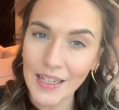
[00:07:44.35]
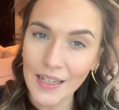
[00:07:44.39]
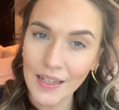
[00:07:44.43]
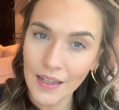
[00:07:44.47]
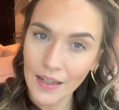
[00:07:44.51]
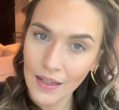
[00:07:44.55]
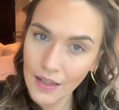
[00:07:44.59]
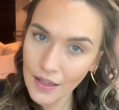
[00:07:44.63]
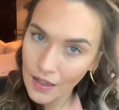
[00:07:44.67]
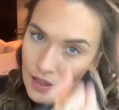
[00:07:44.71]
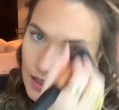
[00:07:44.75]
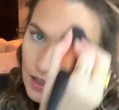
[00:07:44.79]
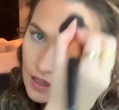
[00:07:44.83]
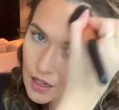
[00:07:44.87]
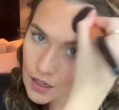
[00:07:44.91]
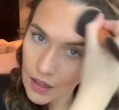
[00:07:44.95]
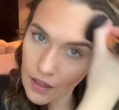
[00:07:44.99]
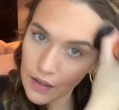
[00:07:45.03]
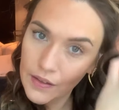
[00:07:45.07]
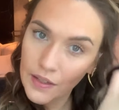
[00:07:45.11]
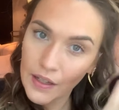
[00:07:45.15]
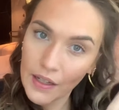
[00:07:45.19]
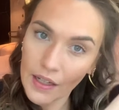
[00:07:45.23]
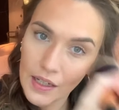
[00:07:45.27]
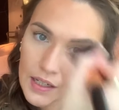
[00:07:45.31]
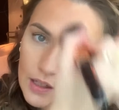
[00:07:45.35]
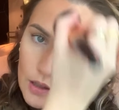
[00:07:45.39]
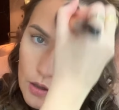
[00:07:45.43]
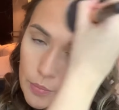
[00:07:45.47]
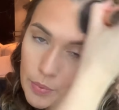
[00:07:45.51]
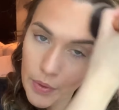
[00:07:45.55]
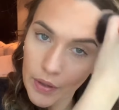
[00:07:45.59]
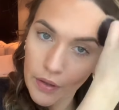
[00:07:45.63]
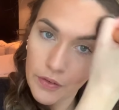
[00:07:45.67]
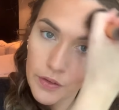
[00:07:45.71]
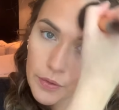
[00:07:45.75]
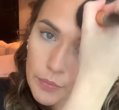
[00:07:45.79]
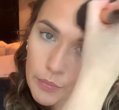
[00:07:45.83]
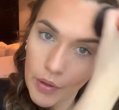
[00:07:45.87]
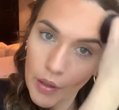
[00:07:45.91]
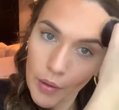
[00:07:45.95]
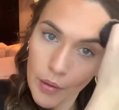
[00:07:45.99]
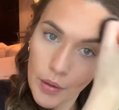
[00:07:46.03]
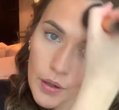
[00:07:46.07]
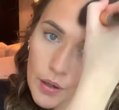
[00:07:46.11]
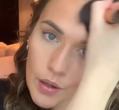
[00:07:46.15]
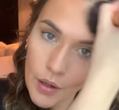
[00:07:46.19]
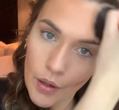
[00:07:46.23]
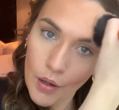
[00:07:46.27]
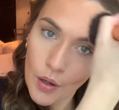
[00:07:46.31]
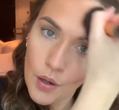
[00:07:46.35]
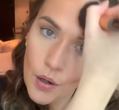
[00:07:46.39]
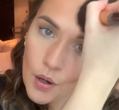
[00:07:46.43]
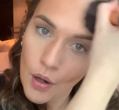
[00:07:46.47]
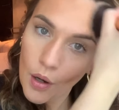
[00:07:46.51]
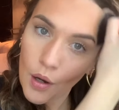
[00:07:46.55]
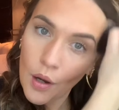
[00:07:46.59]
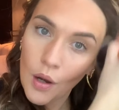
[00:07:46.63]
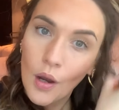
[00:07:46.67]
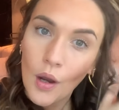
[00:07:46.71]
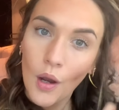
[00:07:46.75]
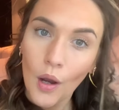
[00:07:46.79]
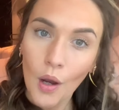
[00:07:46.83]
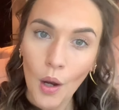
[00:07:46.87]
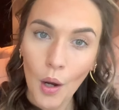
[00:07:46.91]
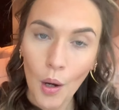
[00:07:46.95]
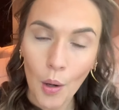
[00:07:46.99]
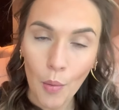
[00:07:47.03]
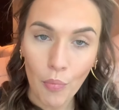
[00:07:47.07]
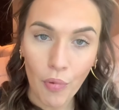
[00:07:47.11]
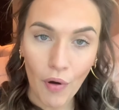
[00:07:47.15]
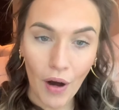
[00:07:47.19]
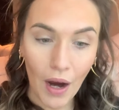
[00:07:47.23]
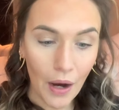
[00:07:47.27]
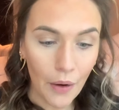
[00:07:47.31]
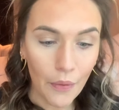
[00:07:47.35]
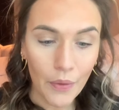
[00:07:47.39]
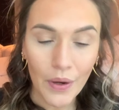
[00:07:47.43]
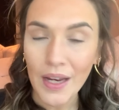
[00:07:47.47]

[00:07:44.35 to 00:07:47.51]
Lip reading: I'm going to take a little bit onto my brow.